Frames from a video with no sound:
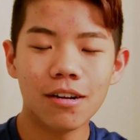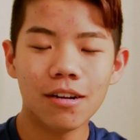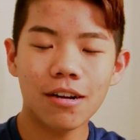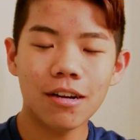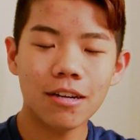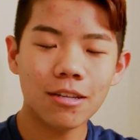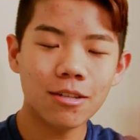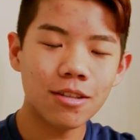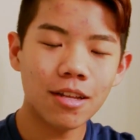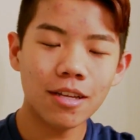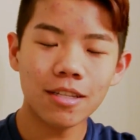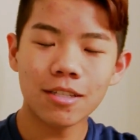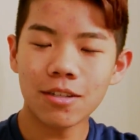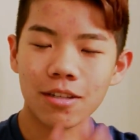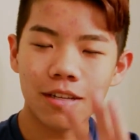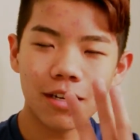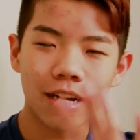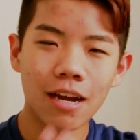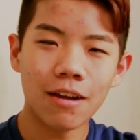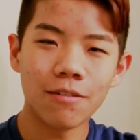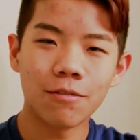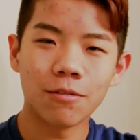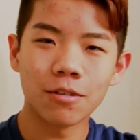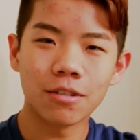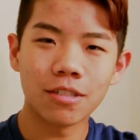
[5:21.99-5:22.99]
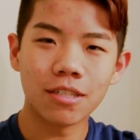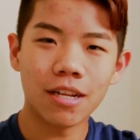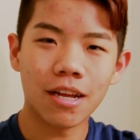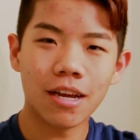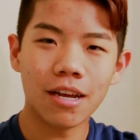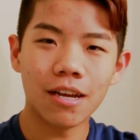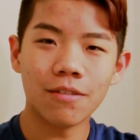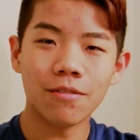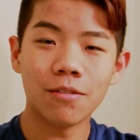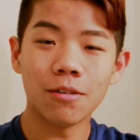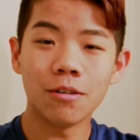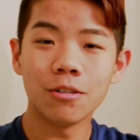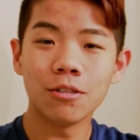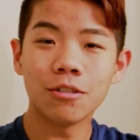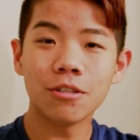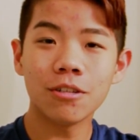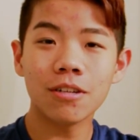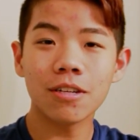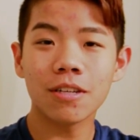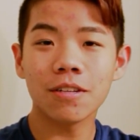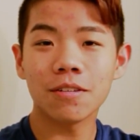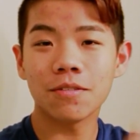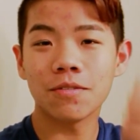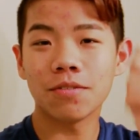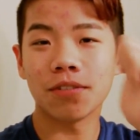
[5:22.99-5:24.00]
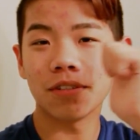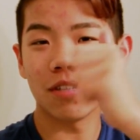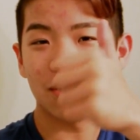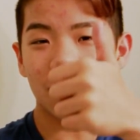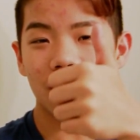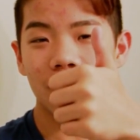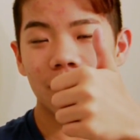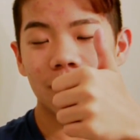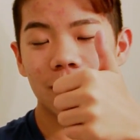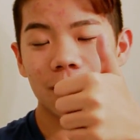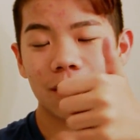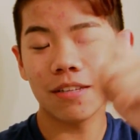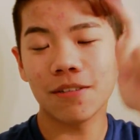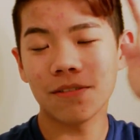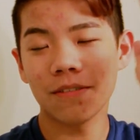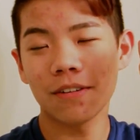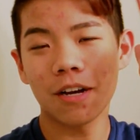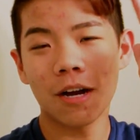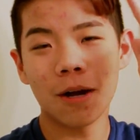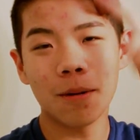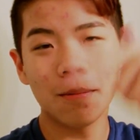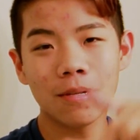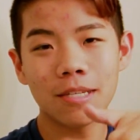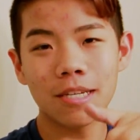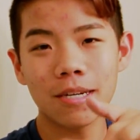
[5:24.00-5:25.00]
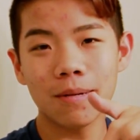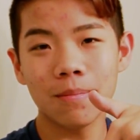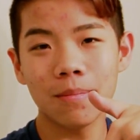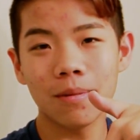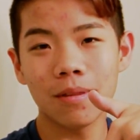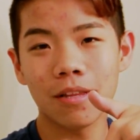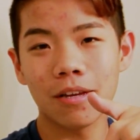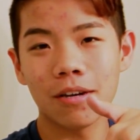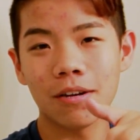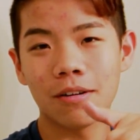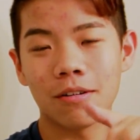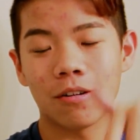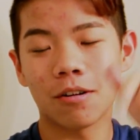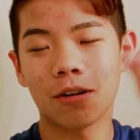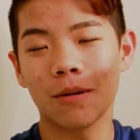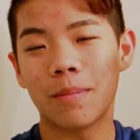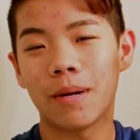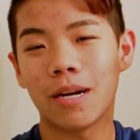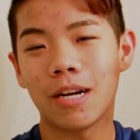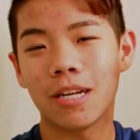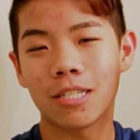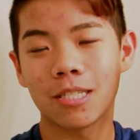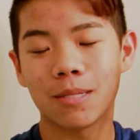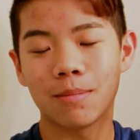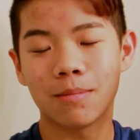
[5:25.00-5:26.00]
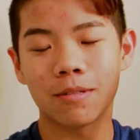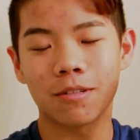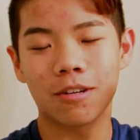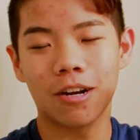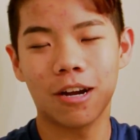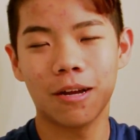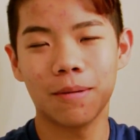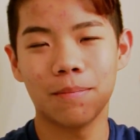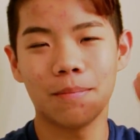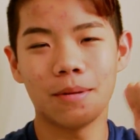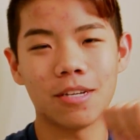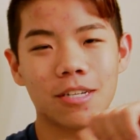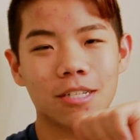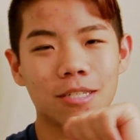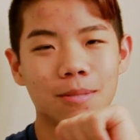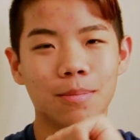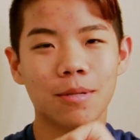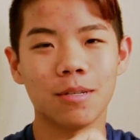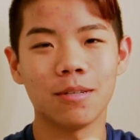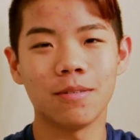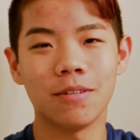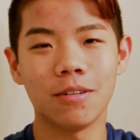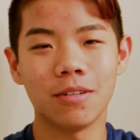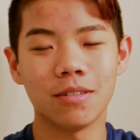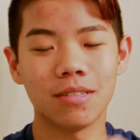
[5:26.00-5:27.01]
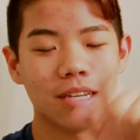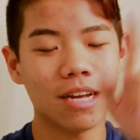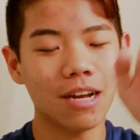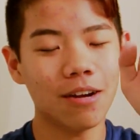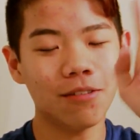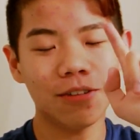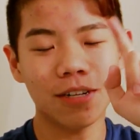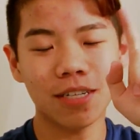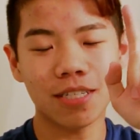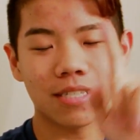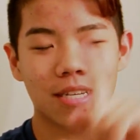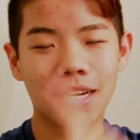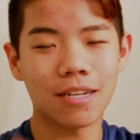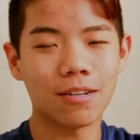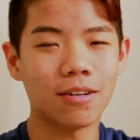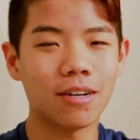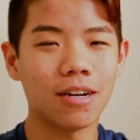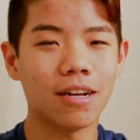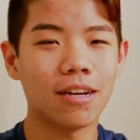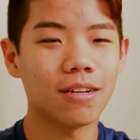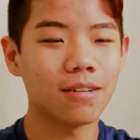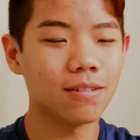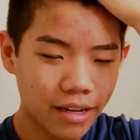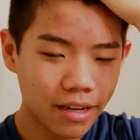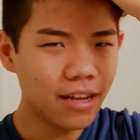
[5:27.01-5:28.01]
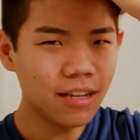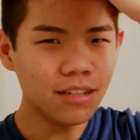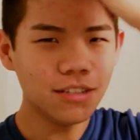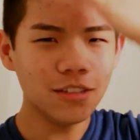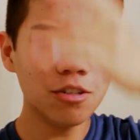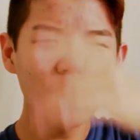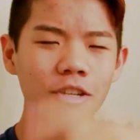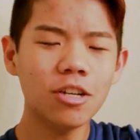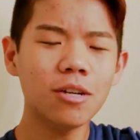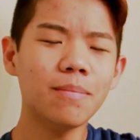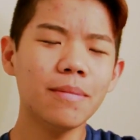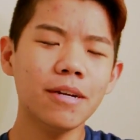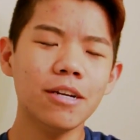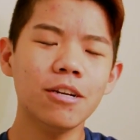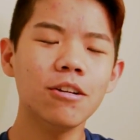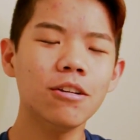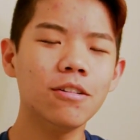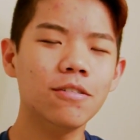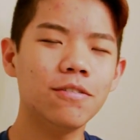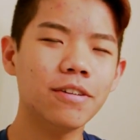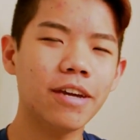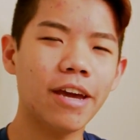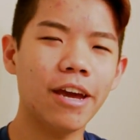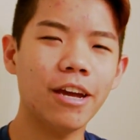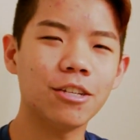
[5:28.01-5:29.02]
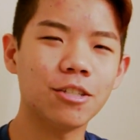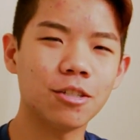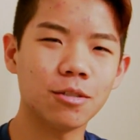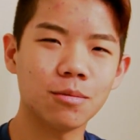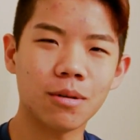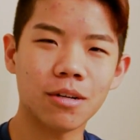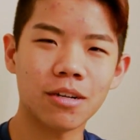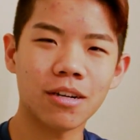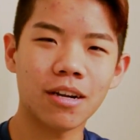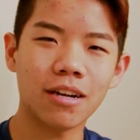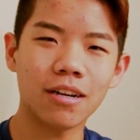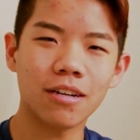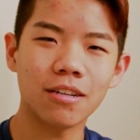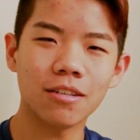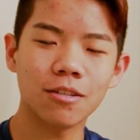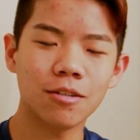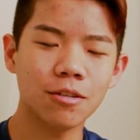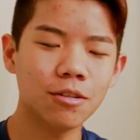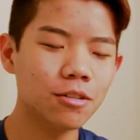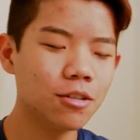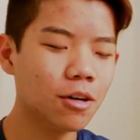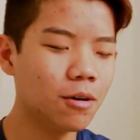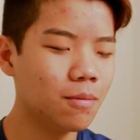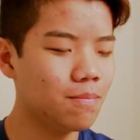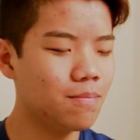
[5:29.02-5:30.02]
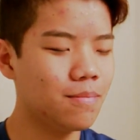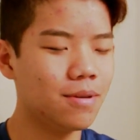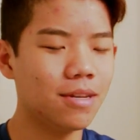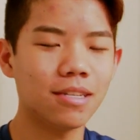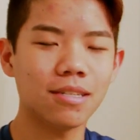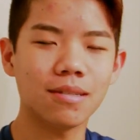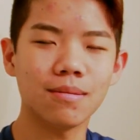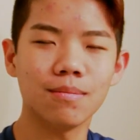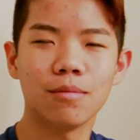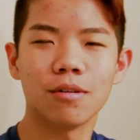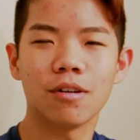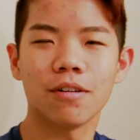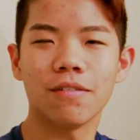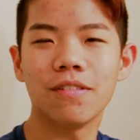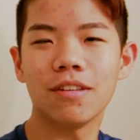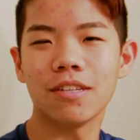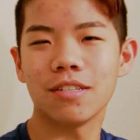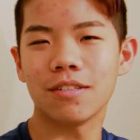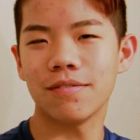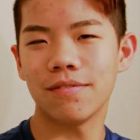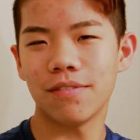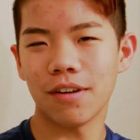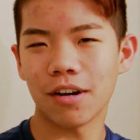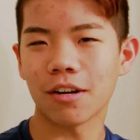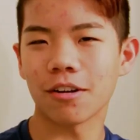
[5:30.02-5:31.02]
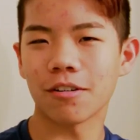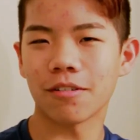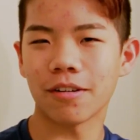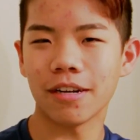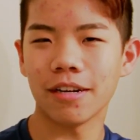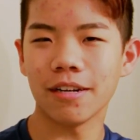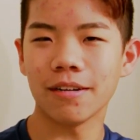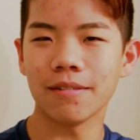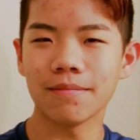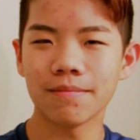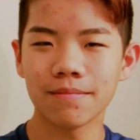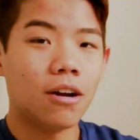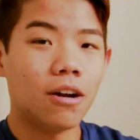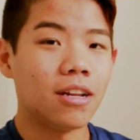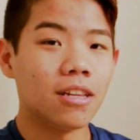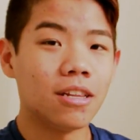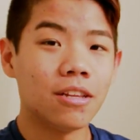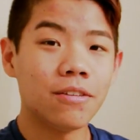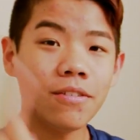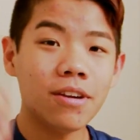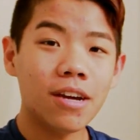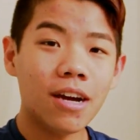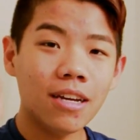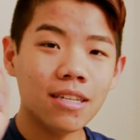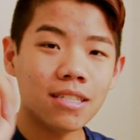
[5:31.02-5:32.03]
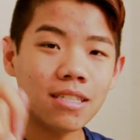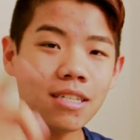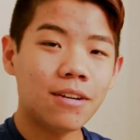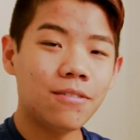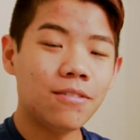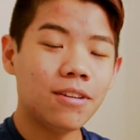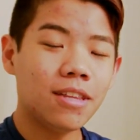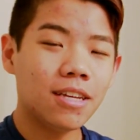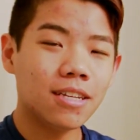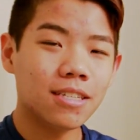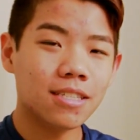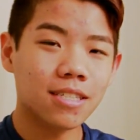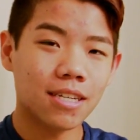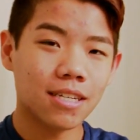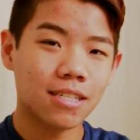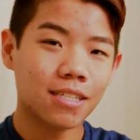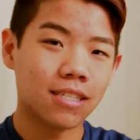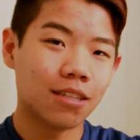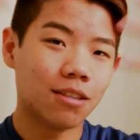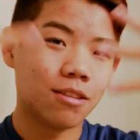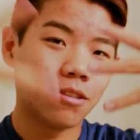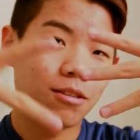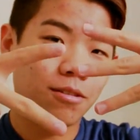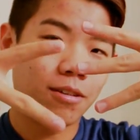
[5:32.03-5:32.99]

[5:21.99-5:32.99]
Alright, so that's all I have for today. If you enjoyed this video, like, leave a comment down below, or better subscribe because post videos every Saturday. And turn on my notifications bell so you don't miss more of this fuckery. Alright, I love you guys and everything is less than